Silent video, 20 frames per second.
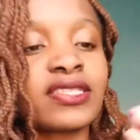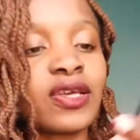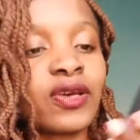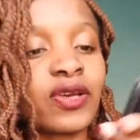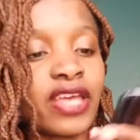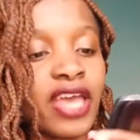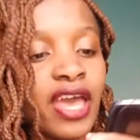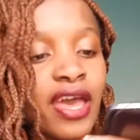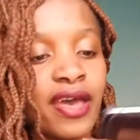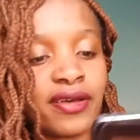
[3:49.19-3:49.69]

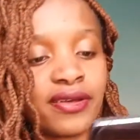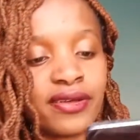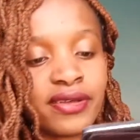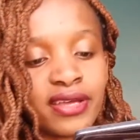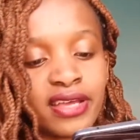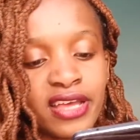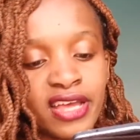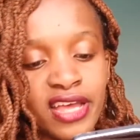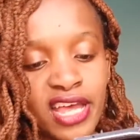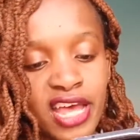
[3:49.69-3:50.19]
So yeah,
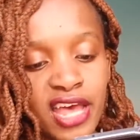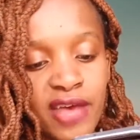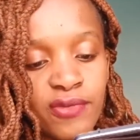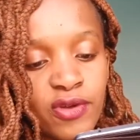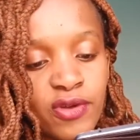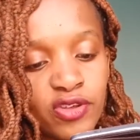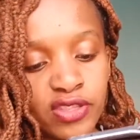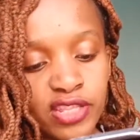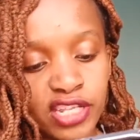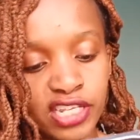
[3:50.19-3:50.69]

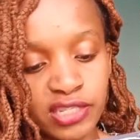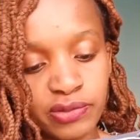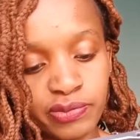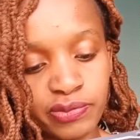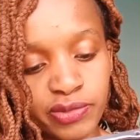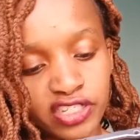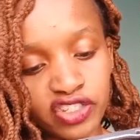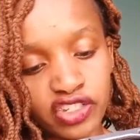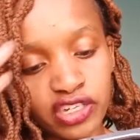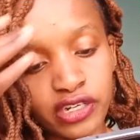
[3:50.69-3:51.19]
about this
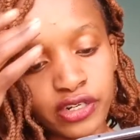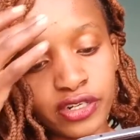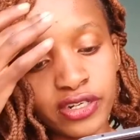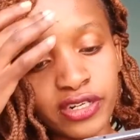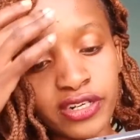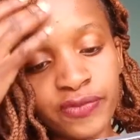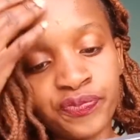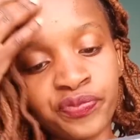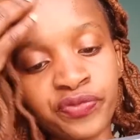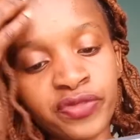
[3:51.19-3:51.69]
picture,
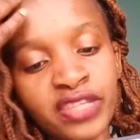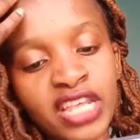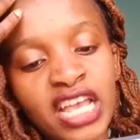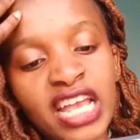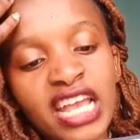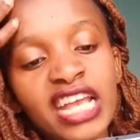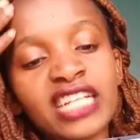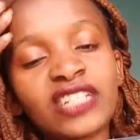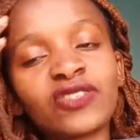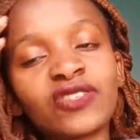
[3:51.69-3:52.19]

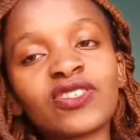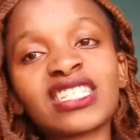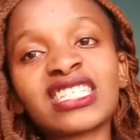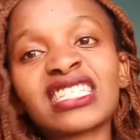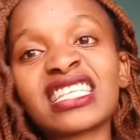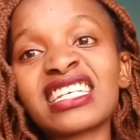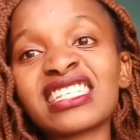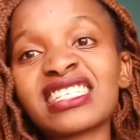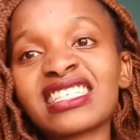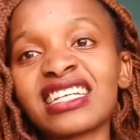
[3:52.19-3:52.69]
it
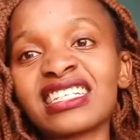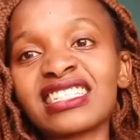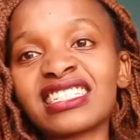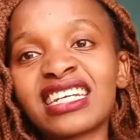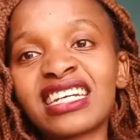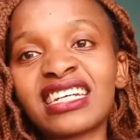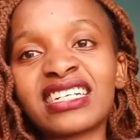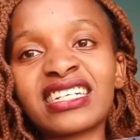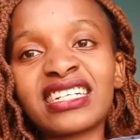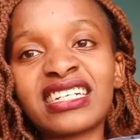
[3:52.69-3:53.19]
was this
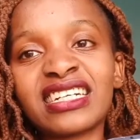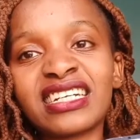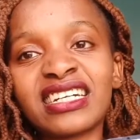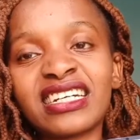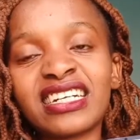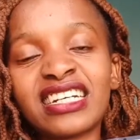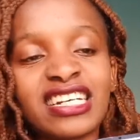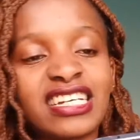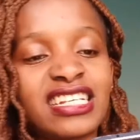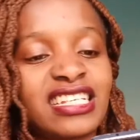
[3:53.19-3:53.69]

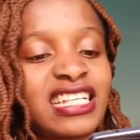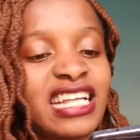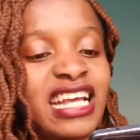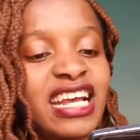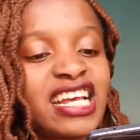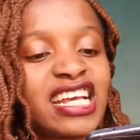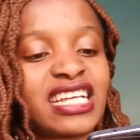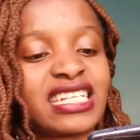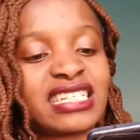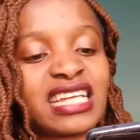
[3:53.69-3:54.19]
century.
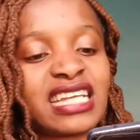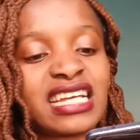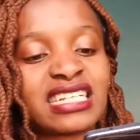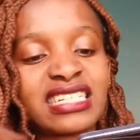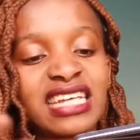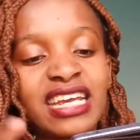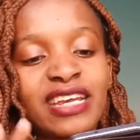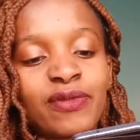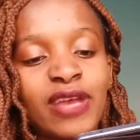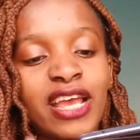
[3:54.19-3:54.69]
There is a
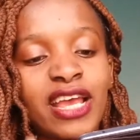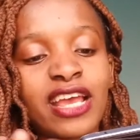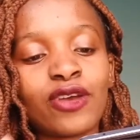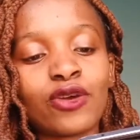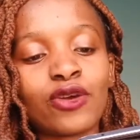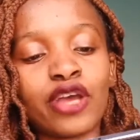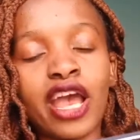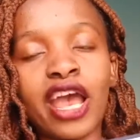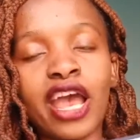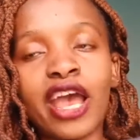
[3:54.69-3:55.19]
time
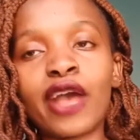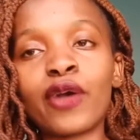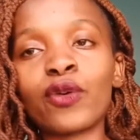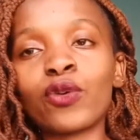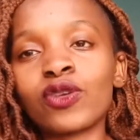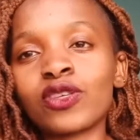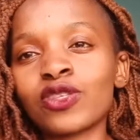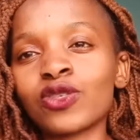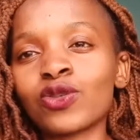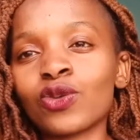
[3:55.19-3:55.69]
I
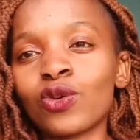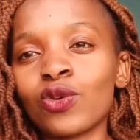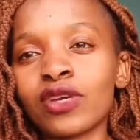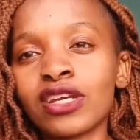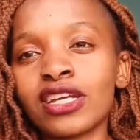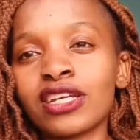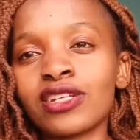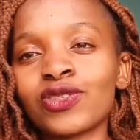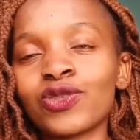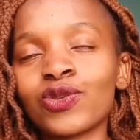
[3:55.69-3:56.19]
was
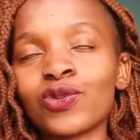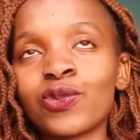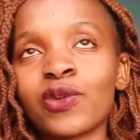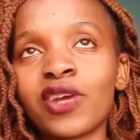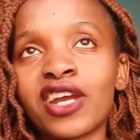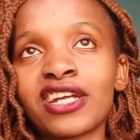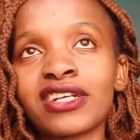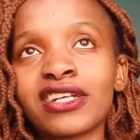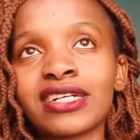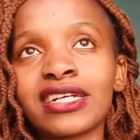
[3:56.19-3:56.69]
so into
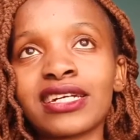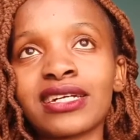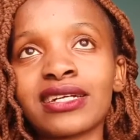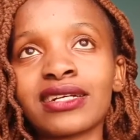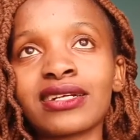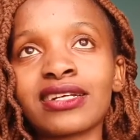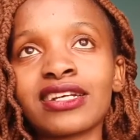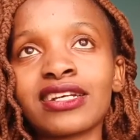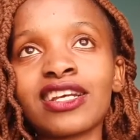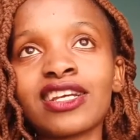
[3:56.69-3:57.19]

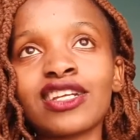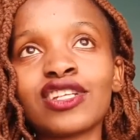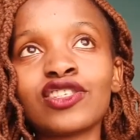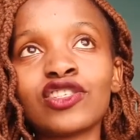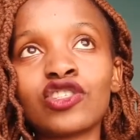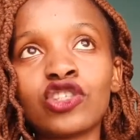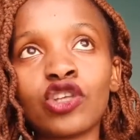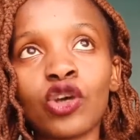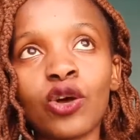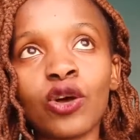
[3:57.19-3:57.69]
wearing
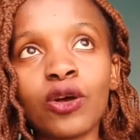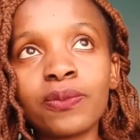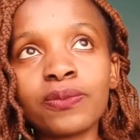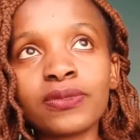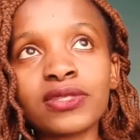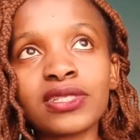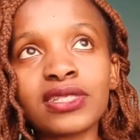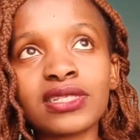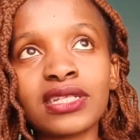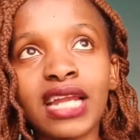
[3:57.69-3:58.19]

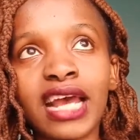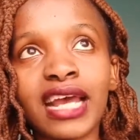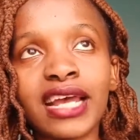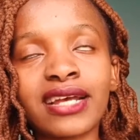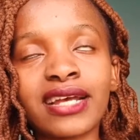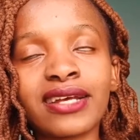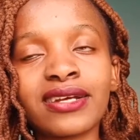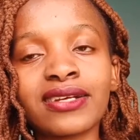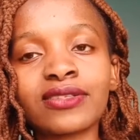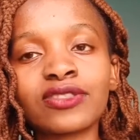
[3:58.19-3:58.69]
tops
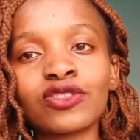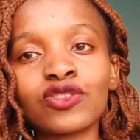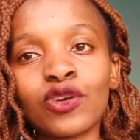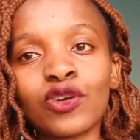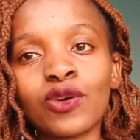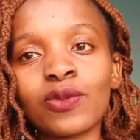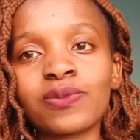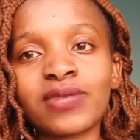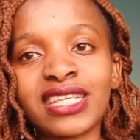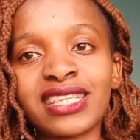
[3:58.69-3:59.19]

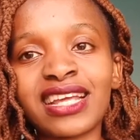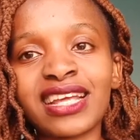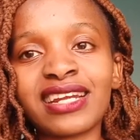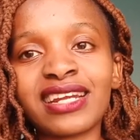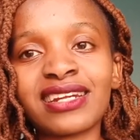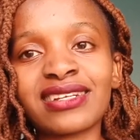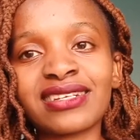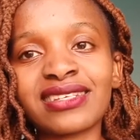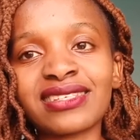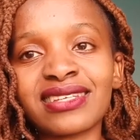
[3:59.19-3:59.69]
and
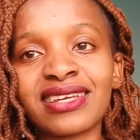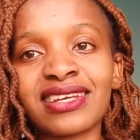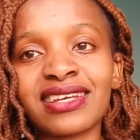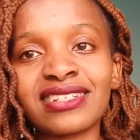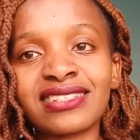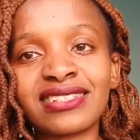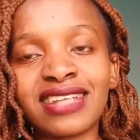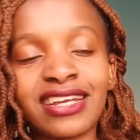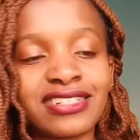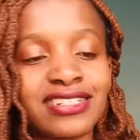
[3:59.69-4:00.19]
then
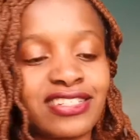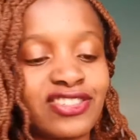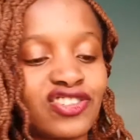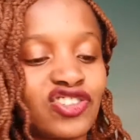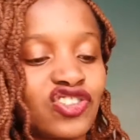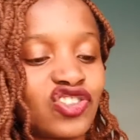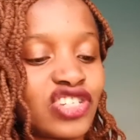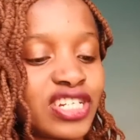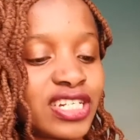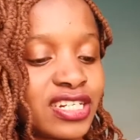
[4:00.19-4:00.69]
skin
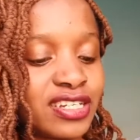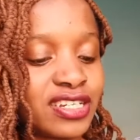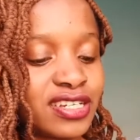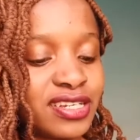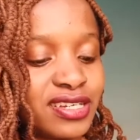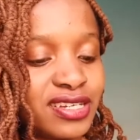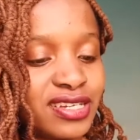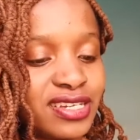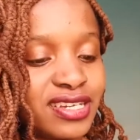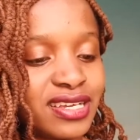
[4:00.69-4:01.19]
tight
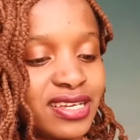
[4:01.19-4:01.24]
trini.